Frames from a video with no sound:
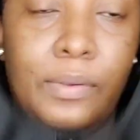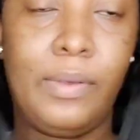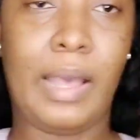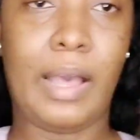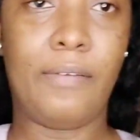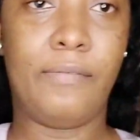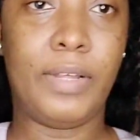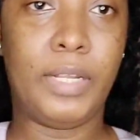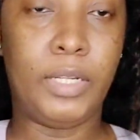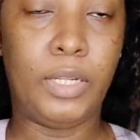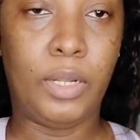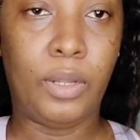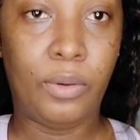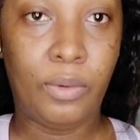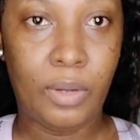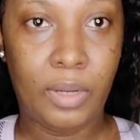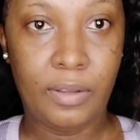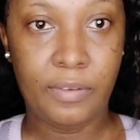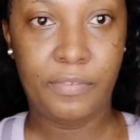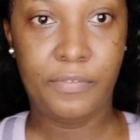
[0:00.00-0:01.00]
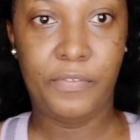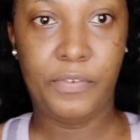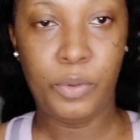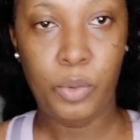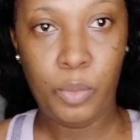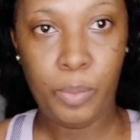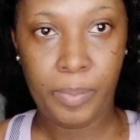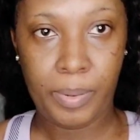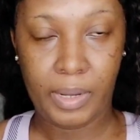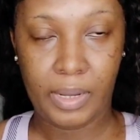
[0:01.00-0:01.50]
if you have a lower
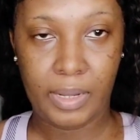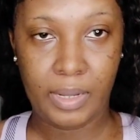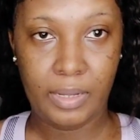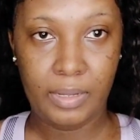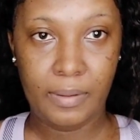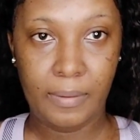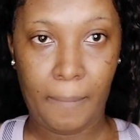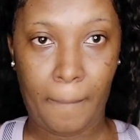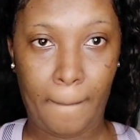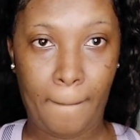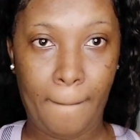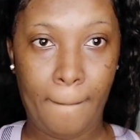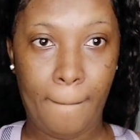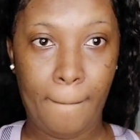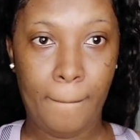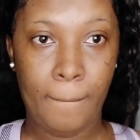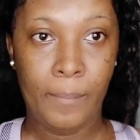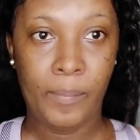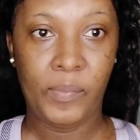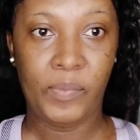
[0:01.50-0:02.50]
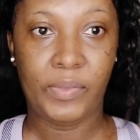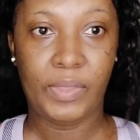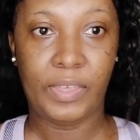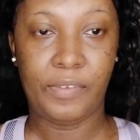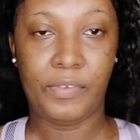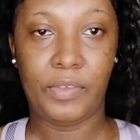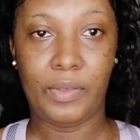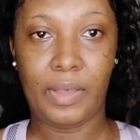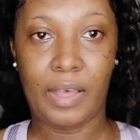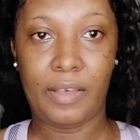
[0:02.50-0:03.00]
fupa,
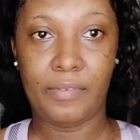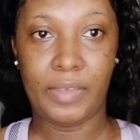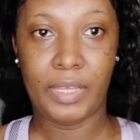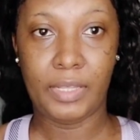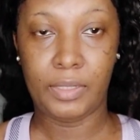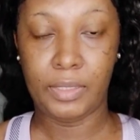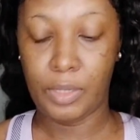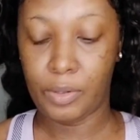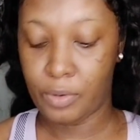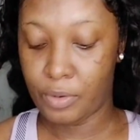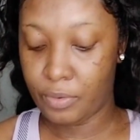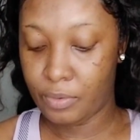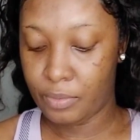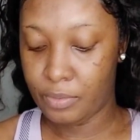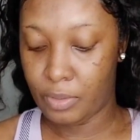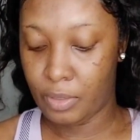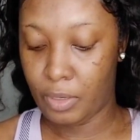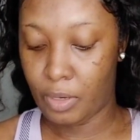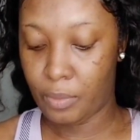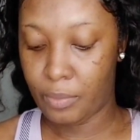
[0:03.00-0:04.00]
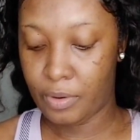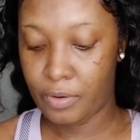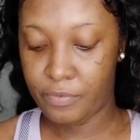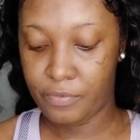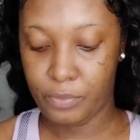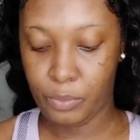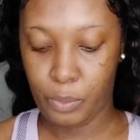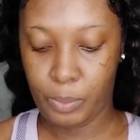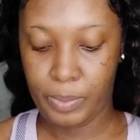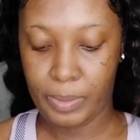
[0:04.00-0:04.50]
if you have a lower
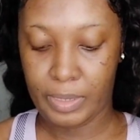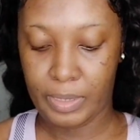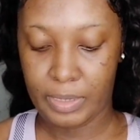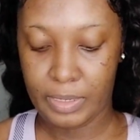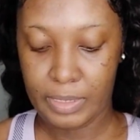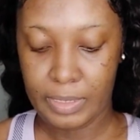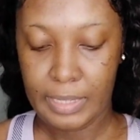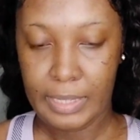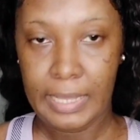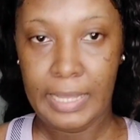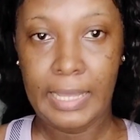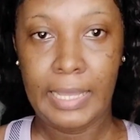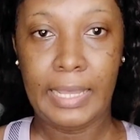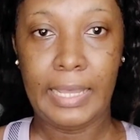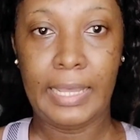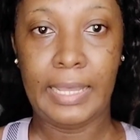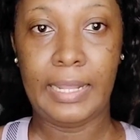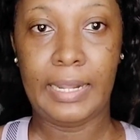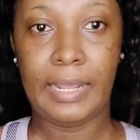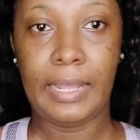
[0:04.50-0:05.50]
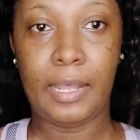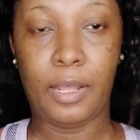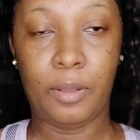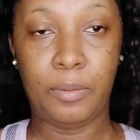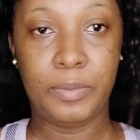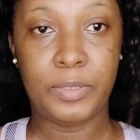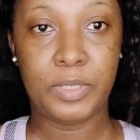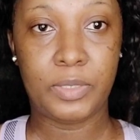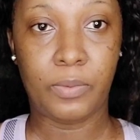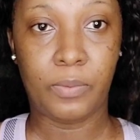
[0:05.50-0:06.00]
fupa, it
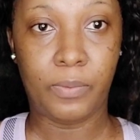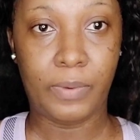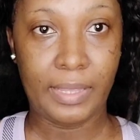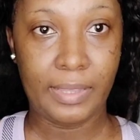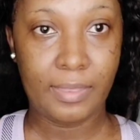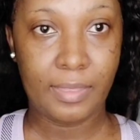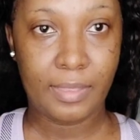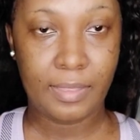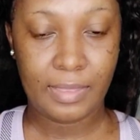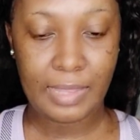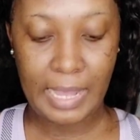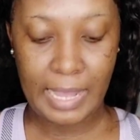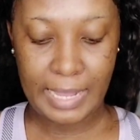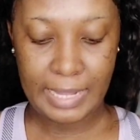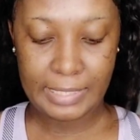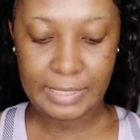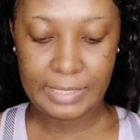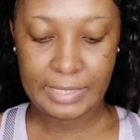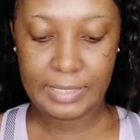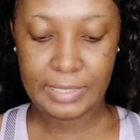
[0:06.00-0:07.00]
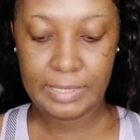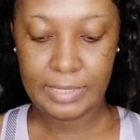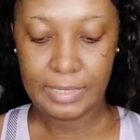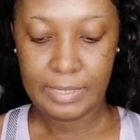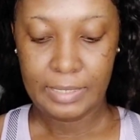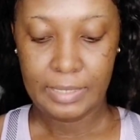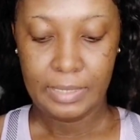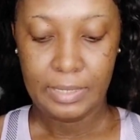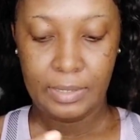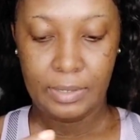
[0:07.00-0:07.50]
helps with that,
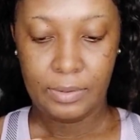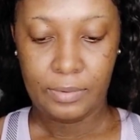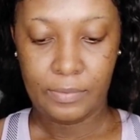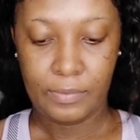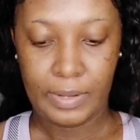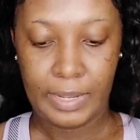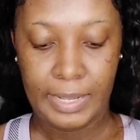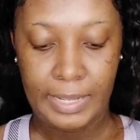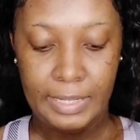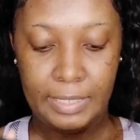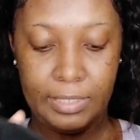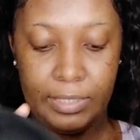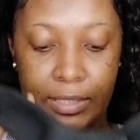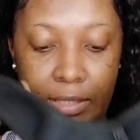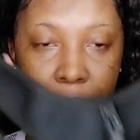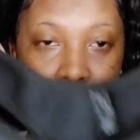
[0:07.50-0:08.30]
right?